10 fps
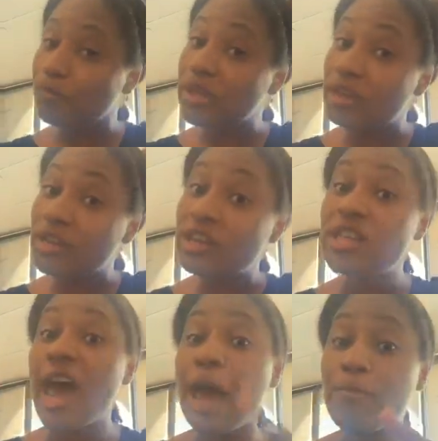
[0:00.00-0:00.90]
But that does
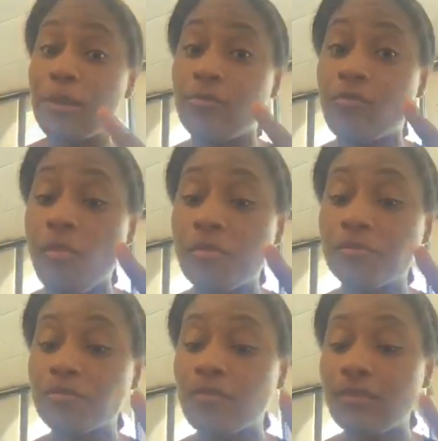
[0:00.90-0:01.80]
happen.
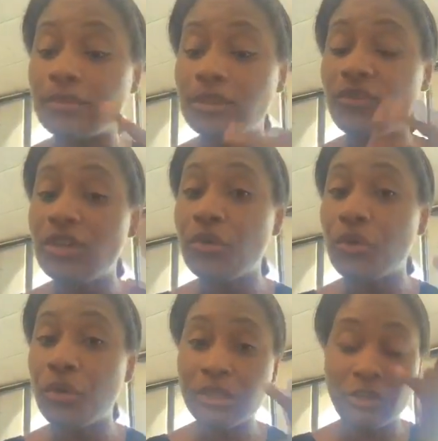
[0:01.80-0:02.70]
If you don't
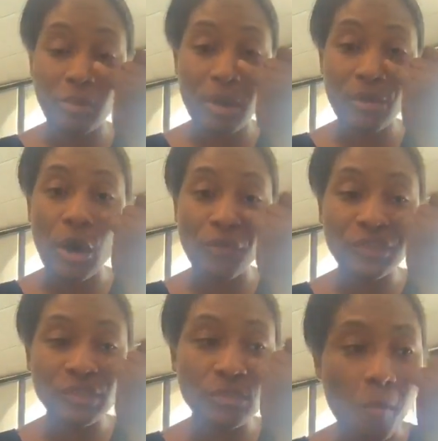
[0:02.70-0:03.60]
know anything about
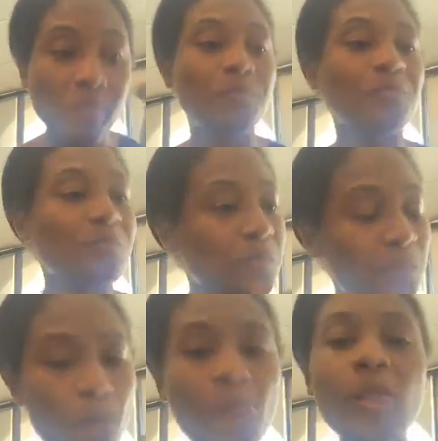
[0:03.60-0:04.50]
coffees,
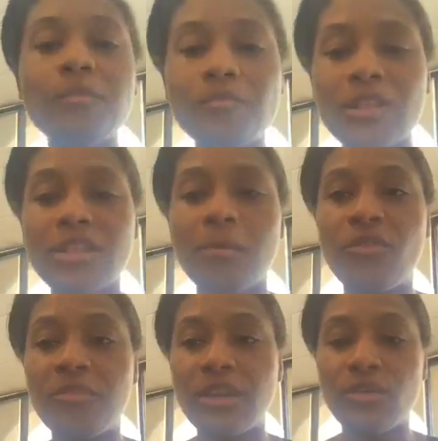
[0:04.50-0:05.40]
some of
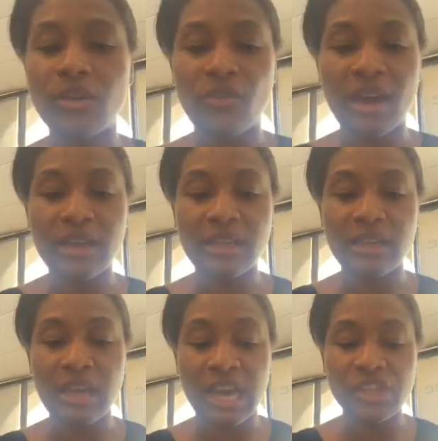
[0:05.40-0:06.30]
them that you can find
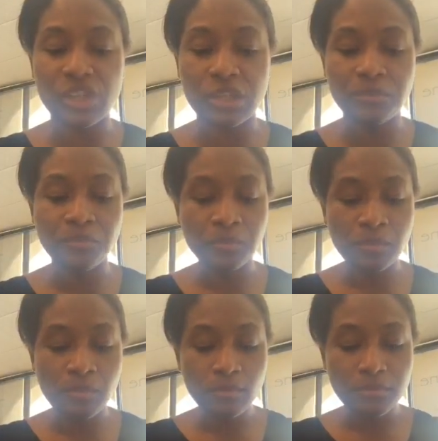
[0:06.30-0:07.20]
in Asia
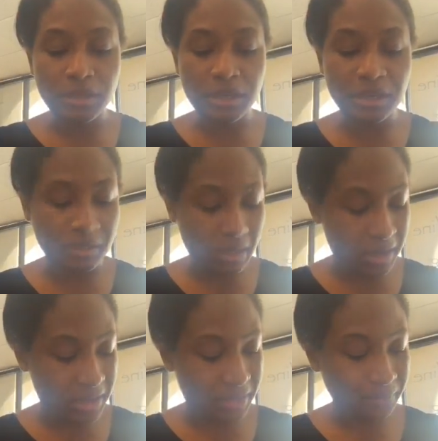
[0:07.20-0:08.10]
and
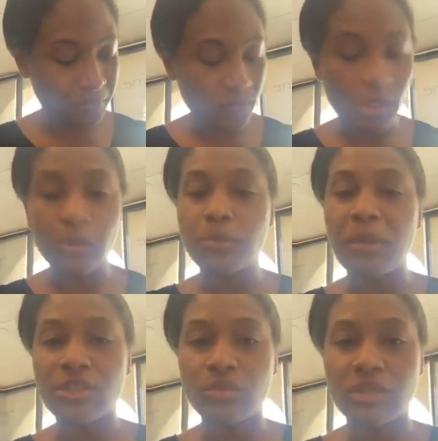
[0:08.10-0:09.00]
uh, some
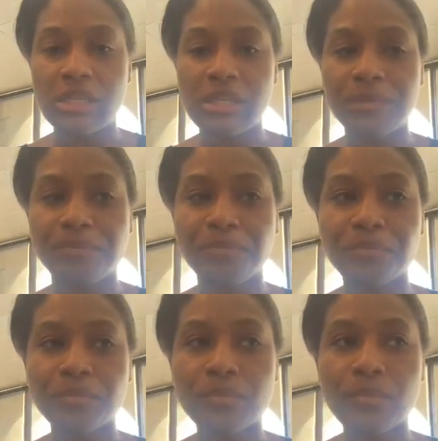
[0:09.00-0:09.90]
specialty
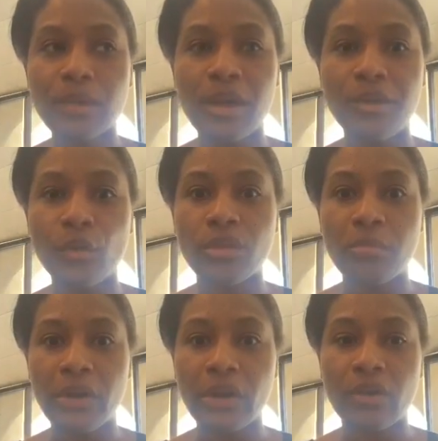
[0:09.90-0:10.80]
uh, North
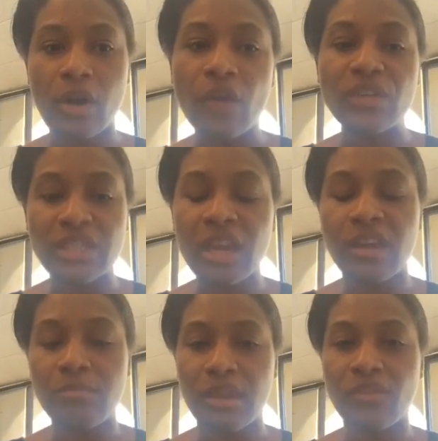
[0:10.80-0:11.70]
American coffees
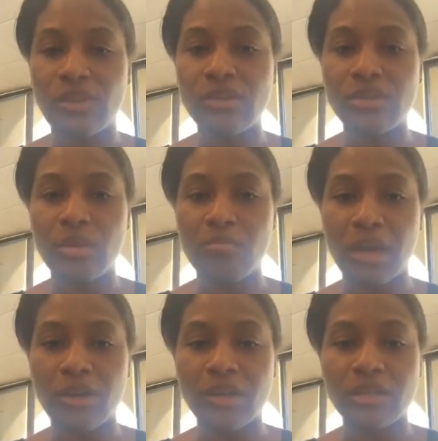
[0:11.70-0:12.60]
can be infused with
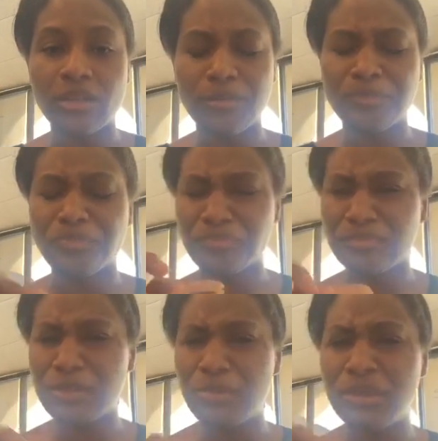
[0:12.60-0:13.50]
berries. So
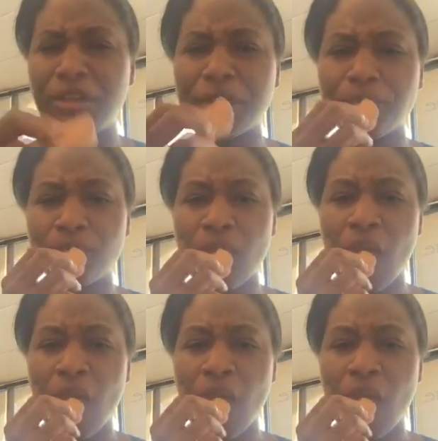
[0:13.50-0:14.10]
it's pretty good.